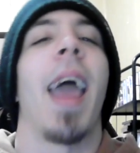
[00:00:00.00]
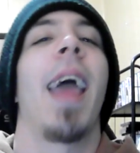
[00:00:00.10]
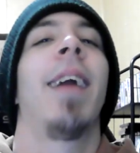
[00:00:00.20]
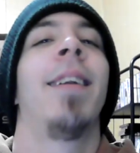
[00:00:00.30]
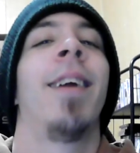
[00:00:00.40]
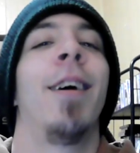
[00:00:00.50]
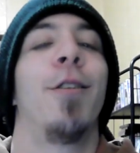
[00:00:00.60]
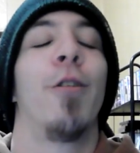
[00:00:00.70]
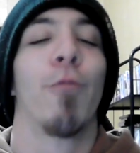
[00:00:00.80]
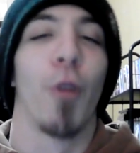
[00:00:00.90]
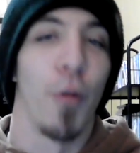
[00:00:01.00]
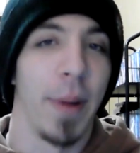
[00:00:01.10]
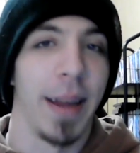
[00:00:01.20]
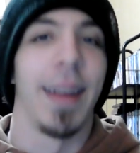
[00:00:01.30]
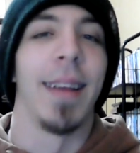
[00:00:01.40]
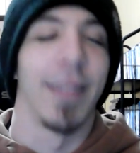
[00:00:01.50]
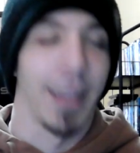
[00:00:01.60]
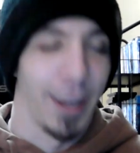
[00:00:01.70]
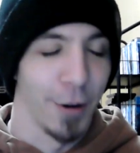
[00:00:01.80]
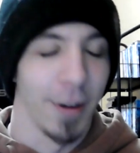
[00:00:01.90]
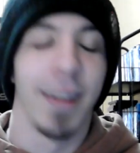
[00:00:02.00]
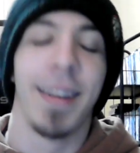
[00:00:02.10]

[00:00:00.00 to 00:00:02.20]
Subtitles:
and Narumi is here.